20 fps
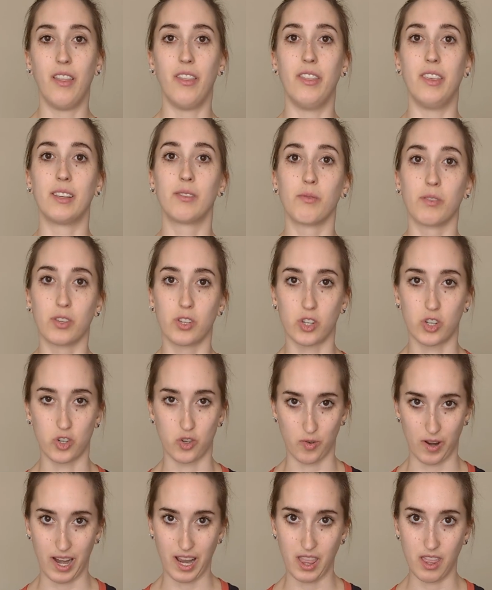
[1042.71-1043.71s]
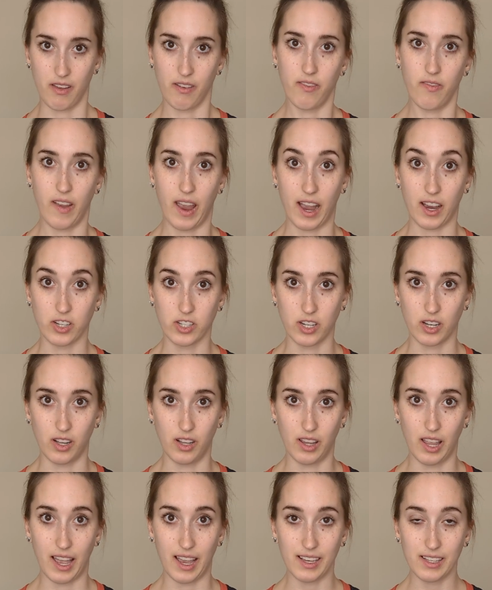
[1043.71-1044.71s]
This will strain the fascia
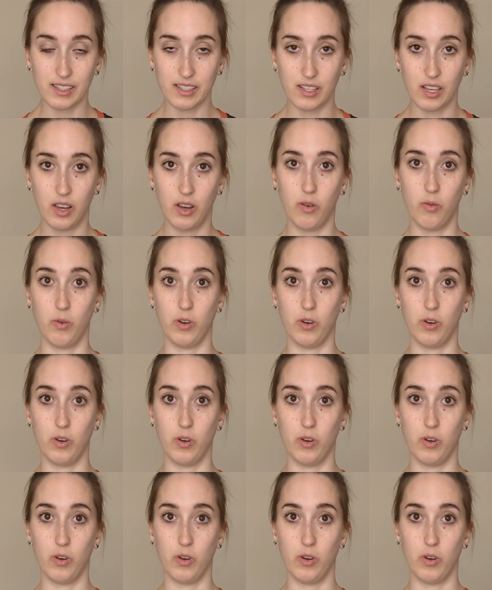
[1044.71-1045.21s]
less,